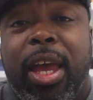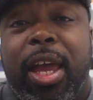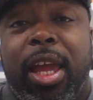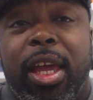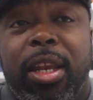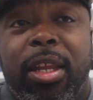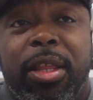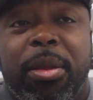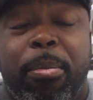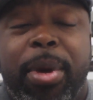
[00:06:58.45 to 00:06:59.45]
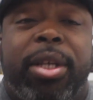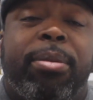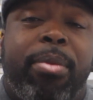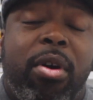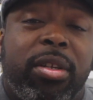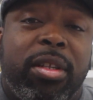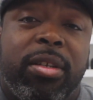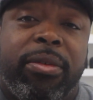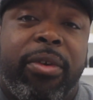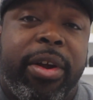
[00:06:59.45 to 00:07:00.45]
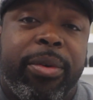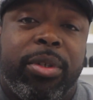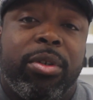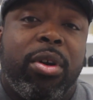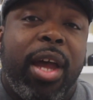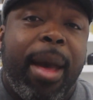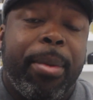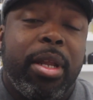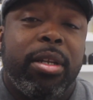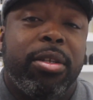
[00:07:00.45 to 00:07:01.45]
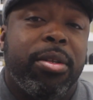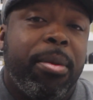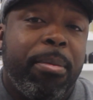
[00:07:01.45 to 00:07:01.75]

and the best parts of this fragrance is going to happen into